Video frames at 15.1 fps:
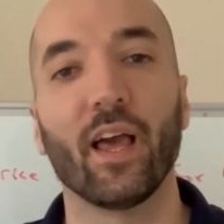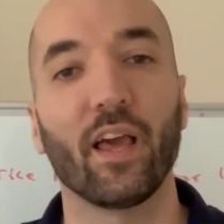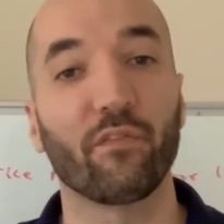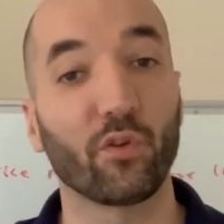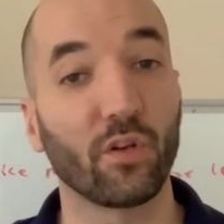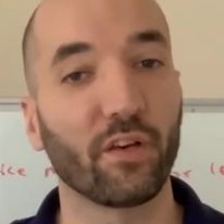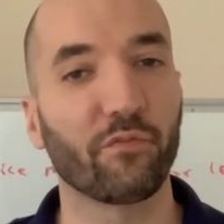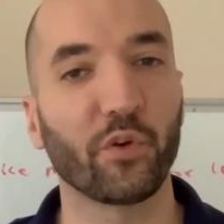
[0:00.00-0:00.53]
If
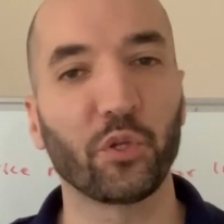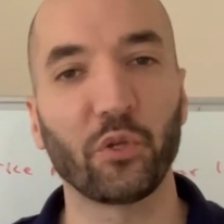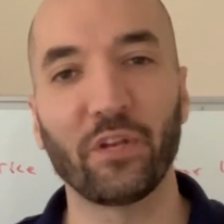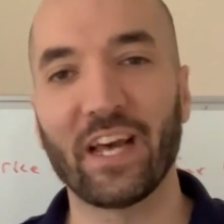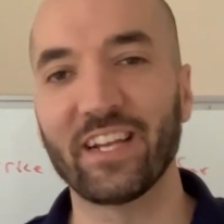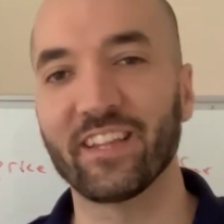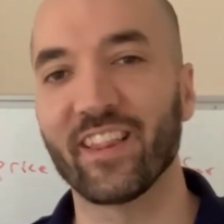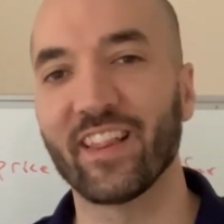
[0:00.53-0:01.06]
you live in the
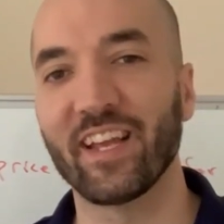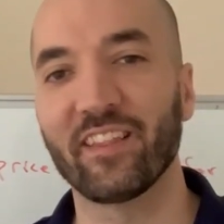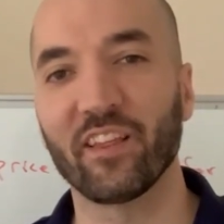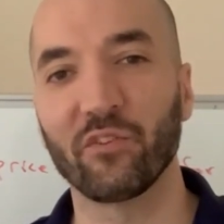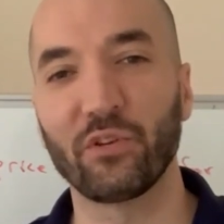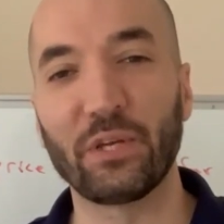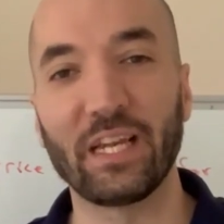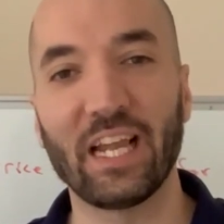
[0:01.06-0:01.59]
United States
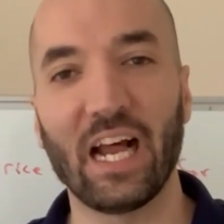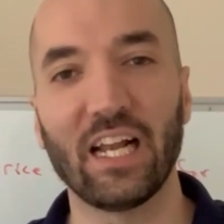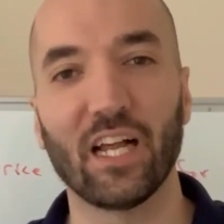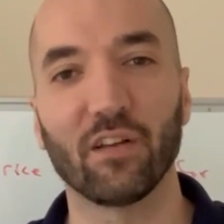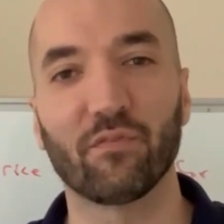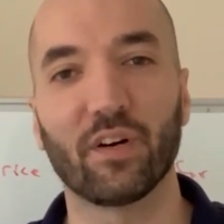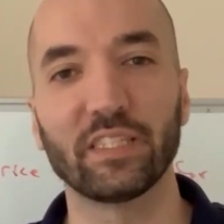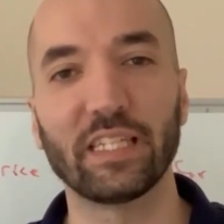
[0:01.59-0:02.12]
and you need
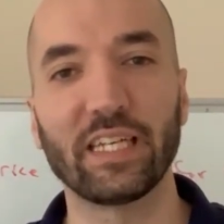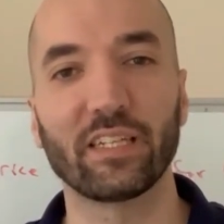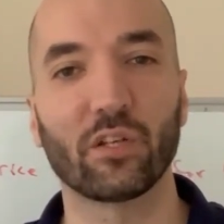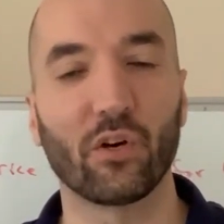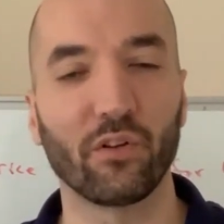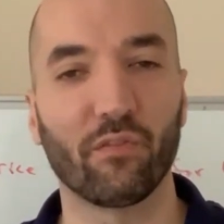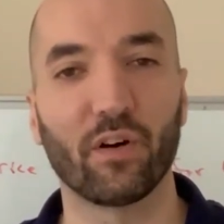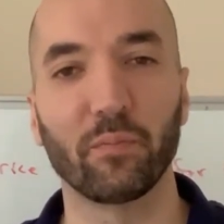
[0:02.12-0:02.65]
halal funding,
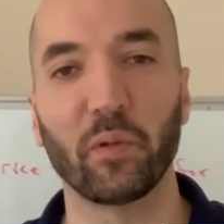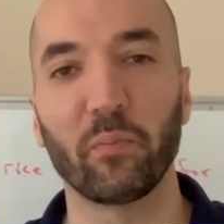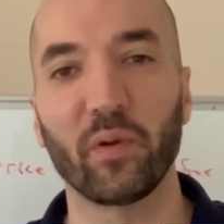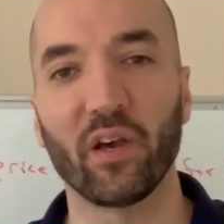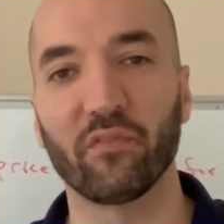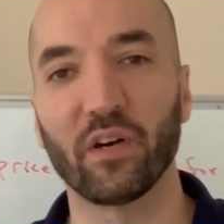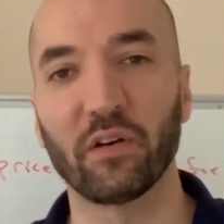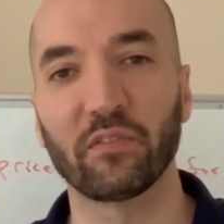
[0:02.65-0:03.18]
go to
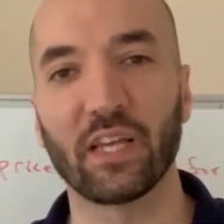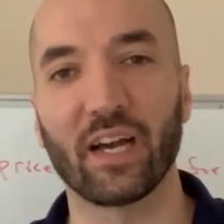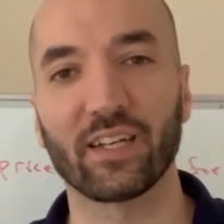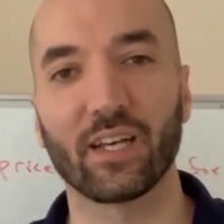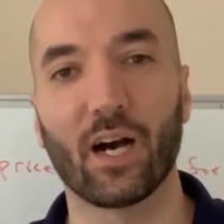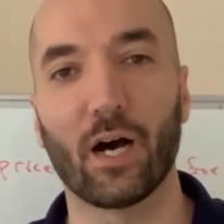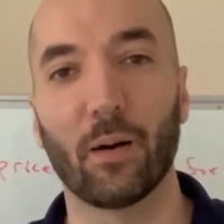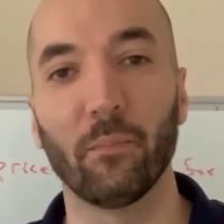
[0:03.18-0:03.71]

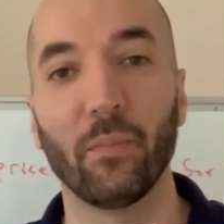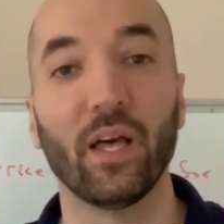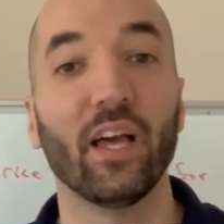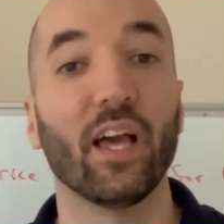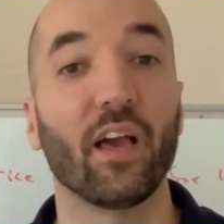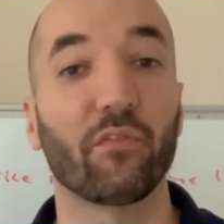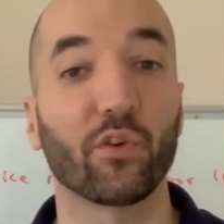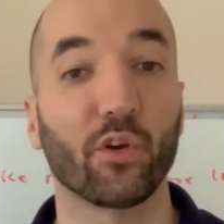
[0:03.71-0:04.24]
fundmebff.com.
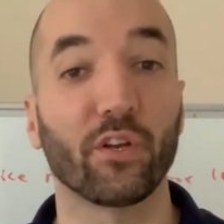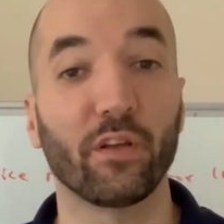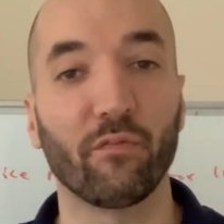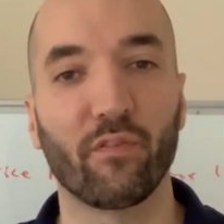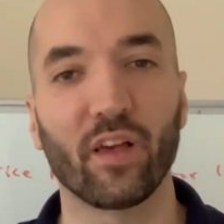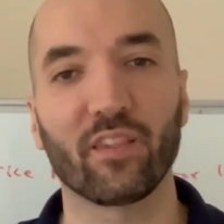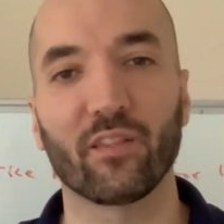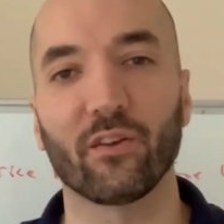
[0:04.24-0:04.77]
If you're an
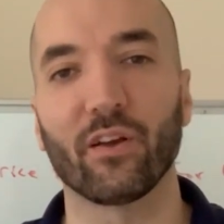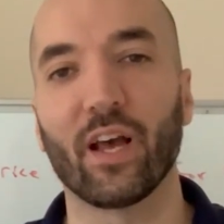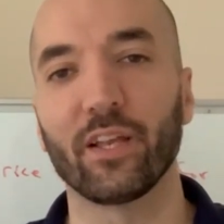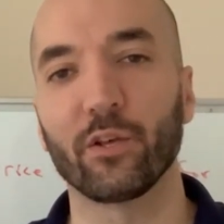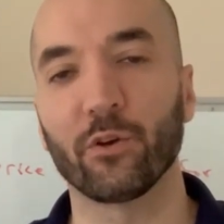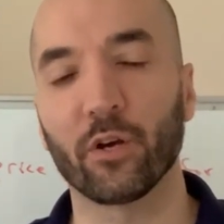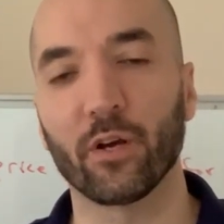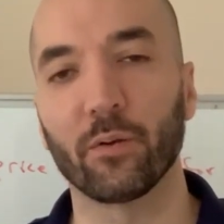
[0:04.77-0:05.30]
investor
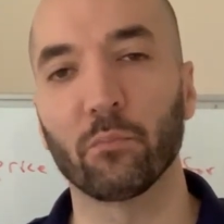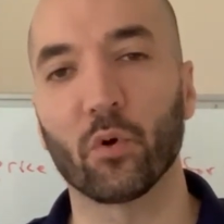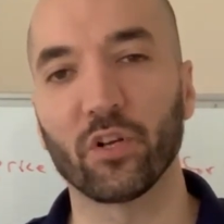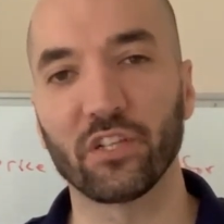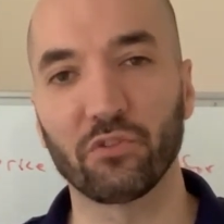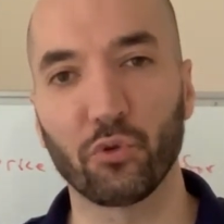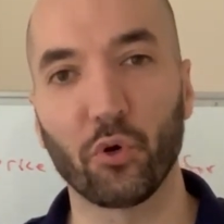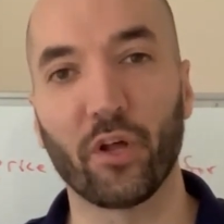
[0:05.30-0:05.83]
and you earn more
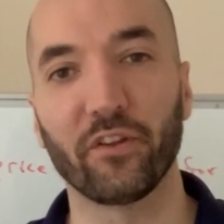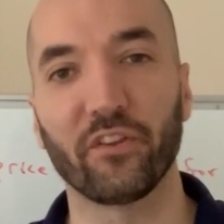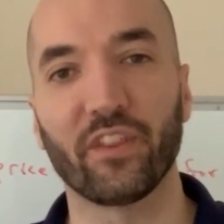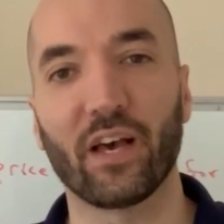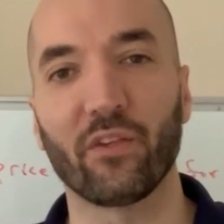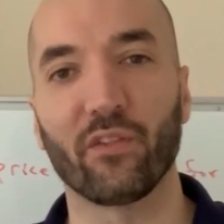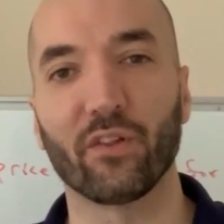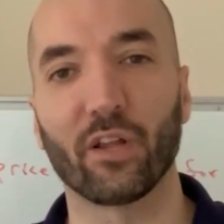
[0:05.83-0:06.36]
than
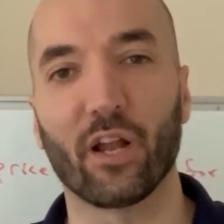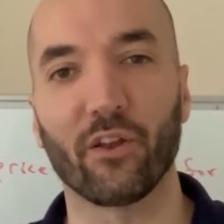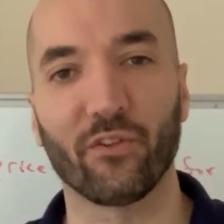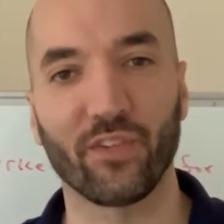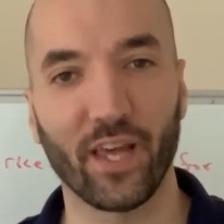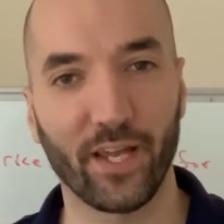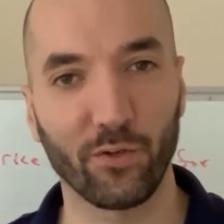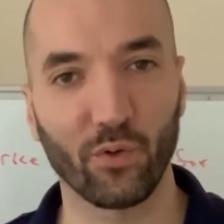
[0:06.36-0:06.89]

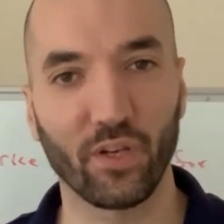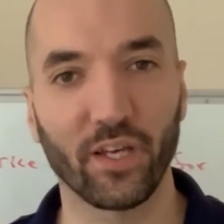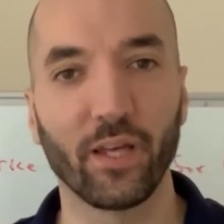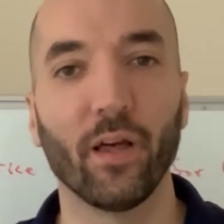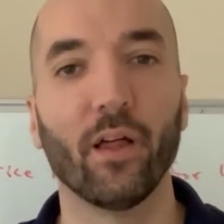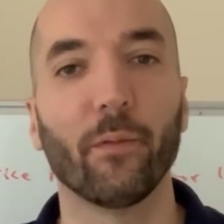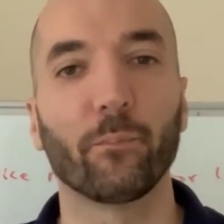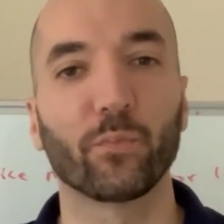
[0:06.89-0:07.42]
$200,000
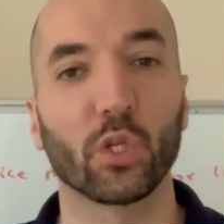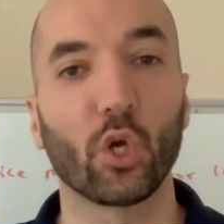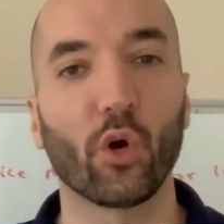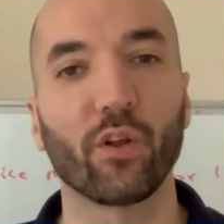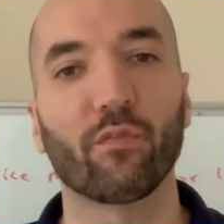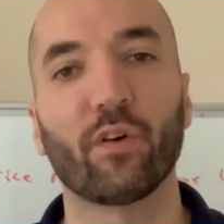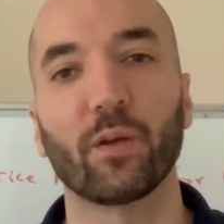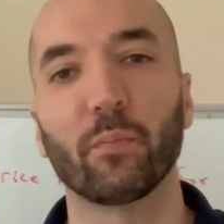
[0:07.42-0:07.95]
annually,
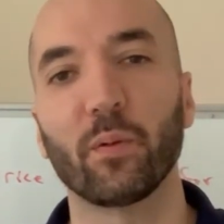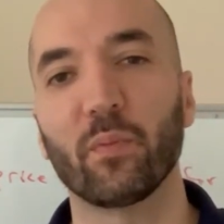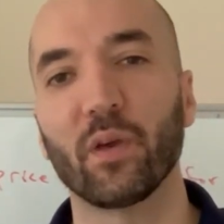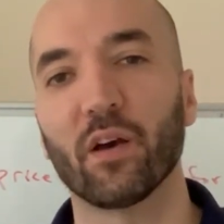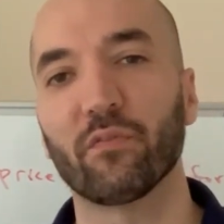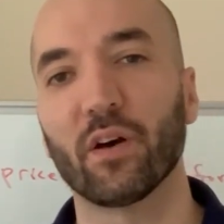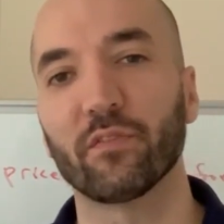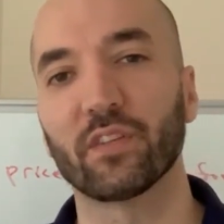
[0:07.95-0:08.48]
go to
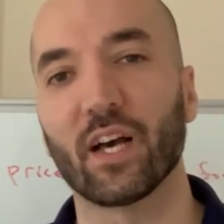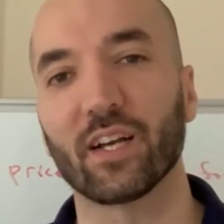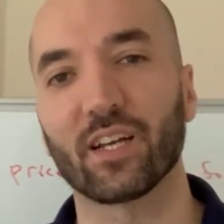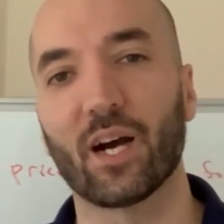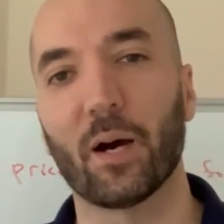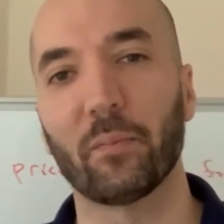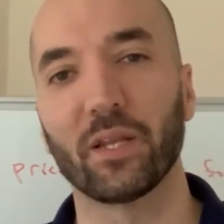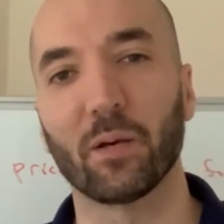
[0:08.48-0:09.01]

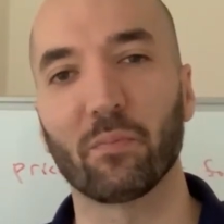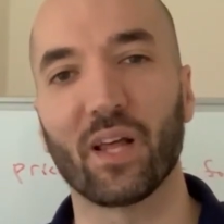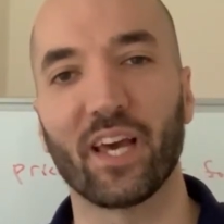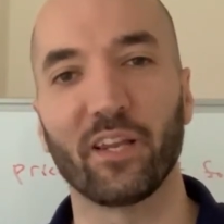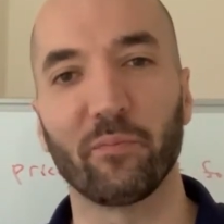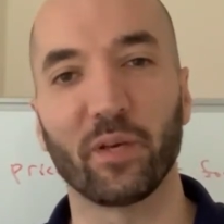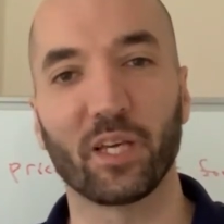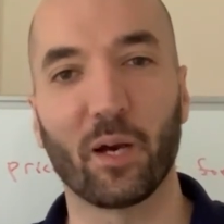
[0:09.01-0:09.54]
fundmebff.com and apply
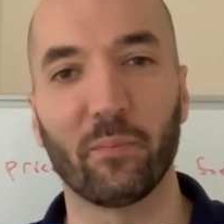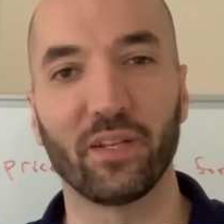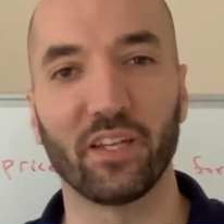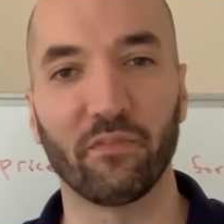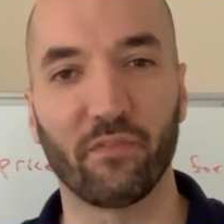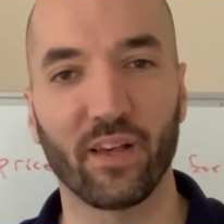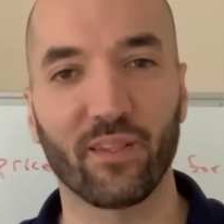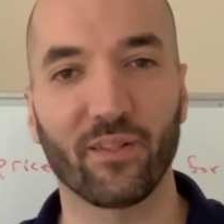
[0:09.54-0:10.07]
to become an
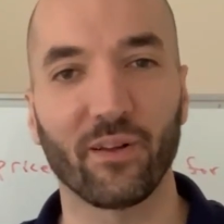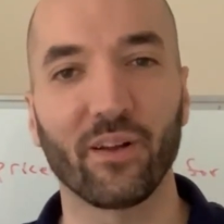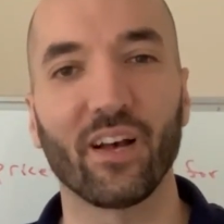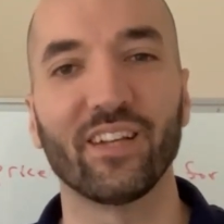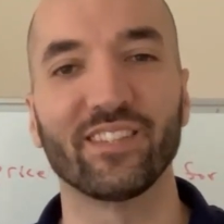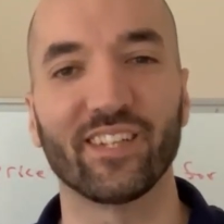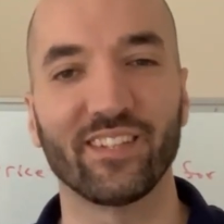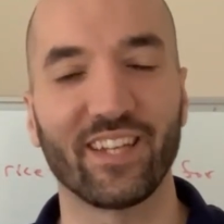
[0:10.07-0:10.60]
investor.
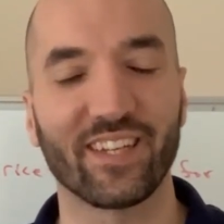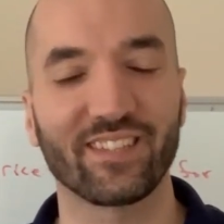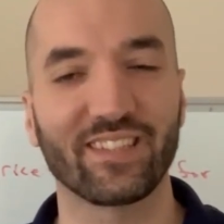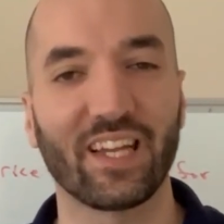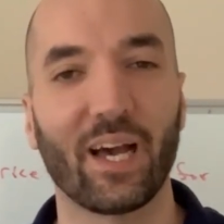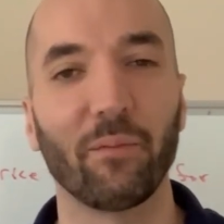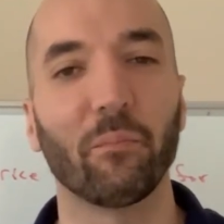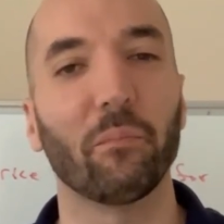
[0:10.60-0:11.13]
Until next
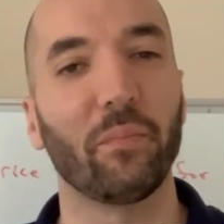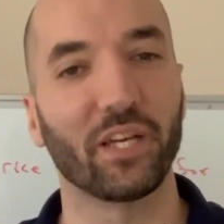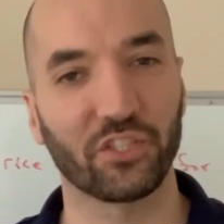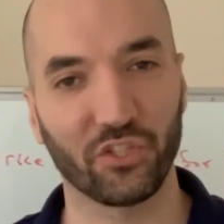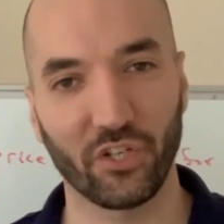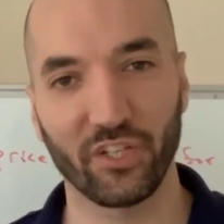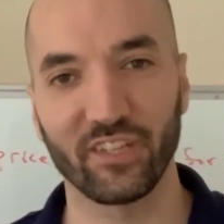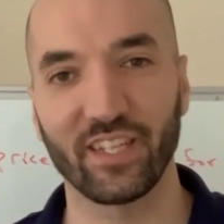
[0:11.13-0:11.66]
time, make
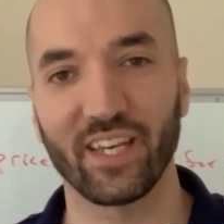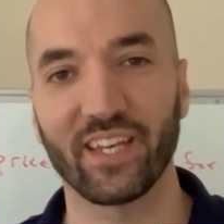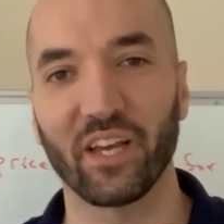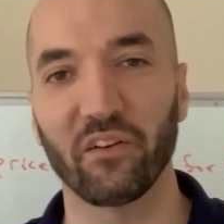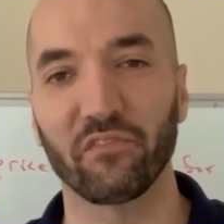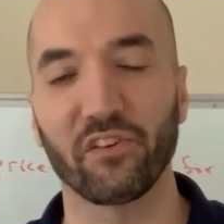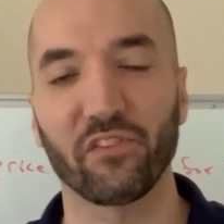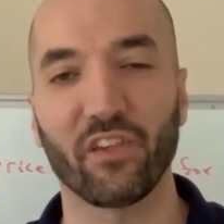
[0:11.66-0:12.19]
sure to take
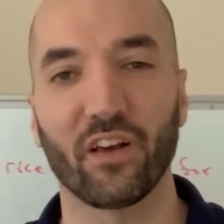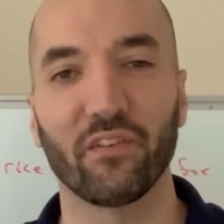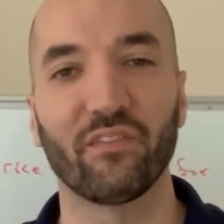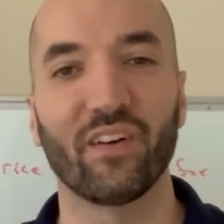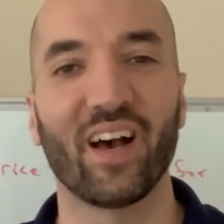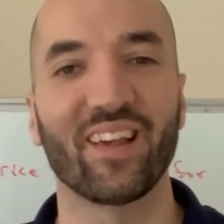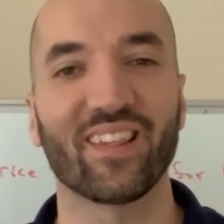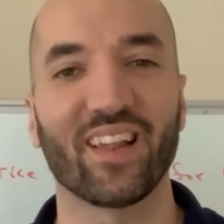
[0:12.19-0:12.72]
care of yourself.
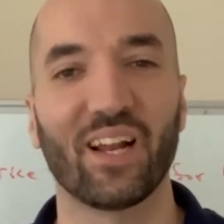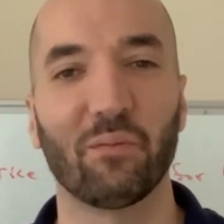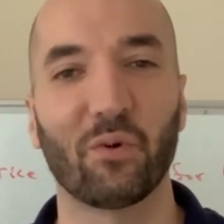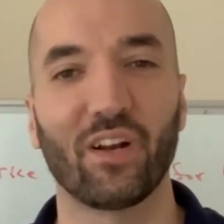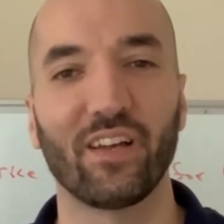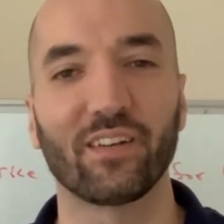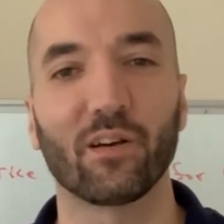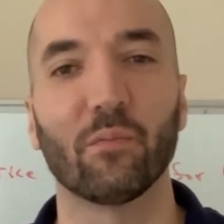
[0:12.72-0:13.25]

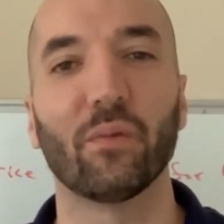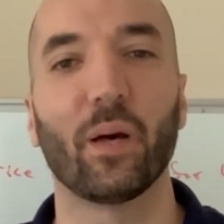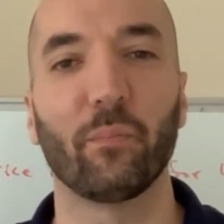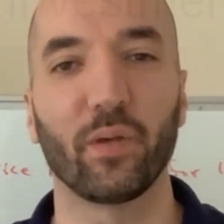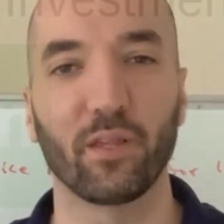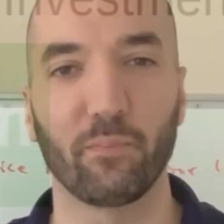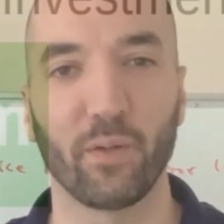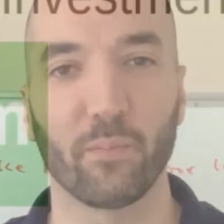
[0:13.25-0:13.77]
Assalamu alaikum and
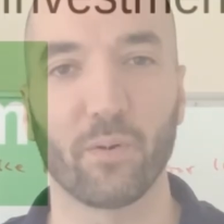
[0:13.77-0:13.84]
peace be